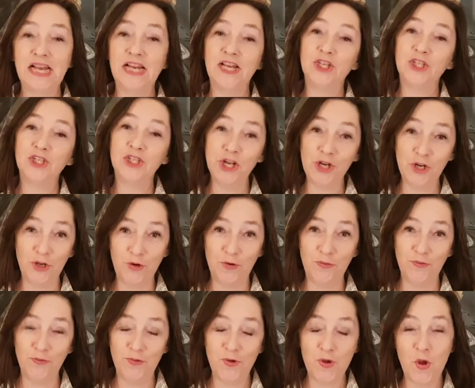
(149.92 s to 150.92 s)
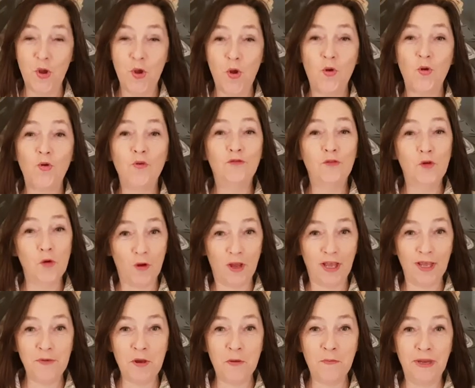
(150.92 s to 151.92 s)
Shalom
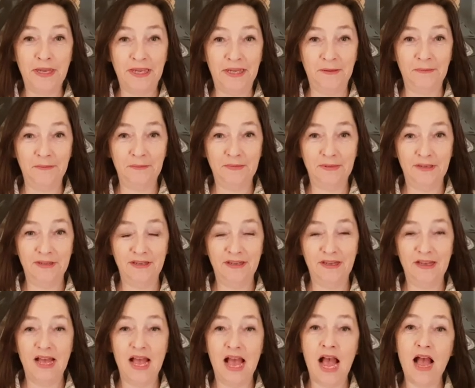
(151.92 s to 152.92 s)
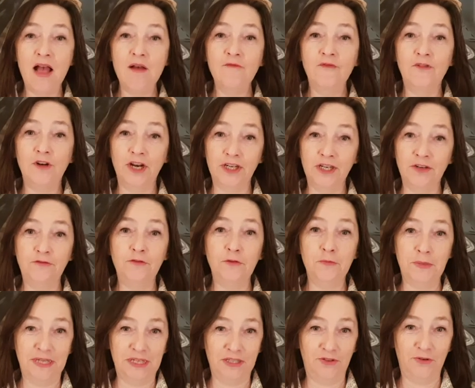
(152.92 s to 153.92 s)
uvruchim abayim. I'm Vada
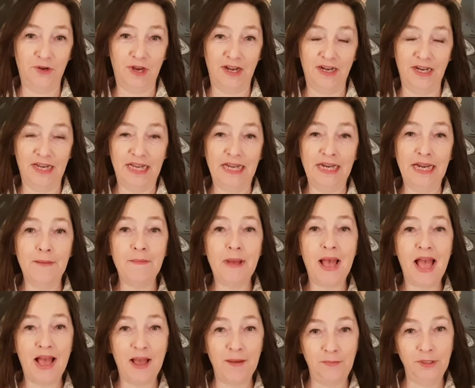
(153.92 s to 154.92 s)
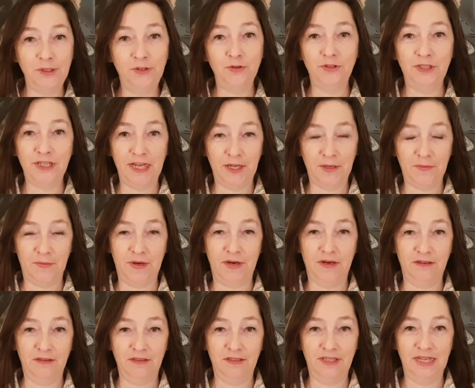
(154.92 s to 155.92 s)
from Israel and I'm happy to take
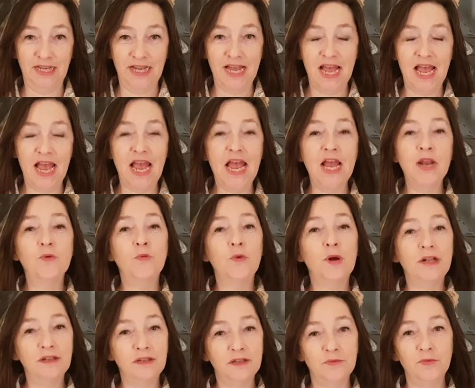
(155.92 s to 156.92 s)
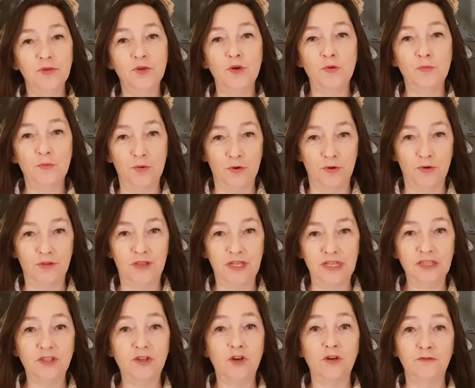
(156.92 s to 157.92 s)
part and welcome you aboard
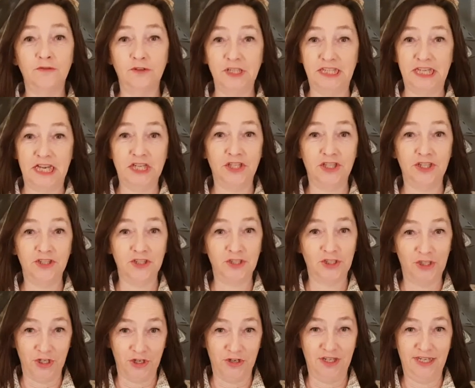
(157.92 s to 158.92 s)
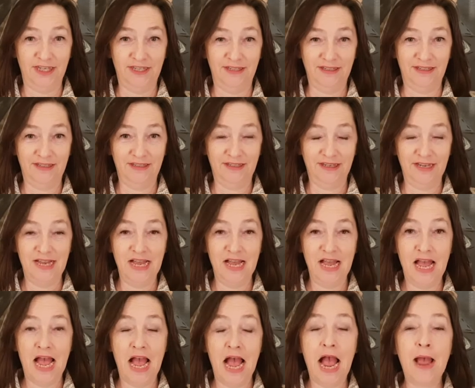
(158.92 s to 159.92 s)
this conversational journey.
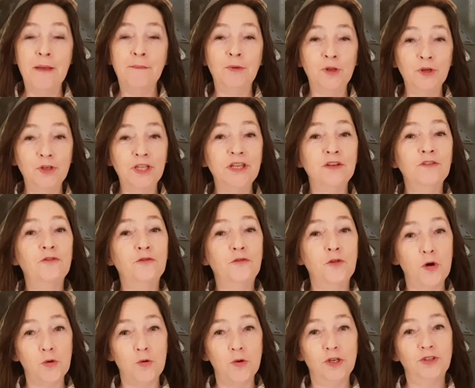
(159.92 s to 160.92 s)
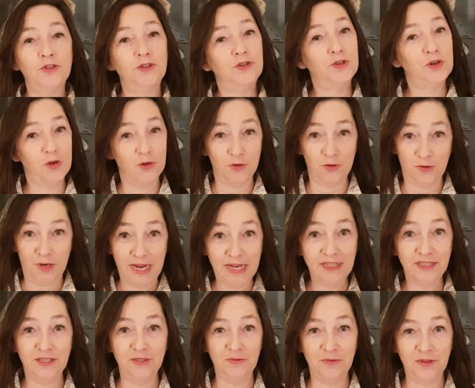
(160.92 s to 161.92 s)
I'm looking forward to
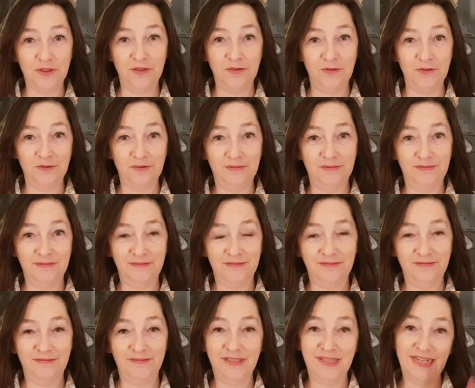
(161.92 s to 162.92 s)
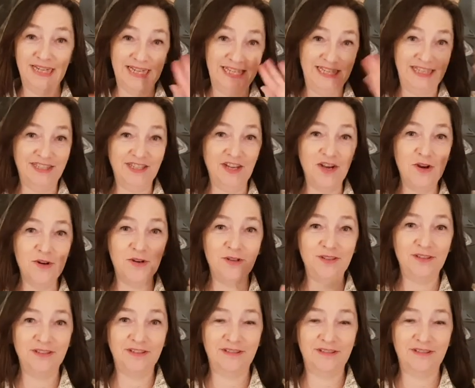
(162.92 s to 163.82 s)
co-creating with you. Lehitraot.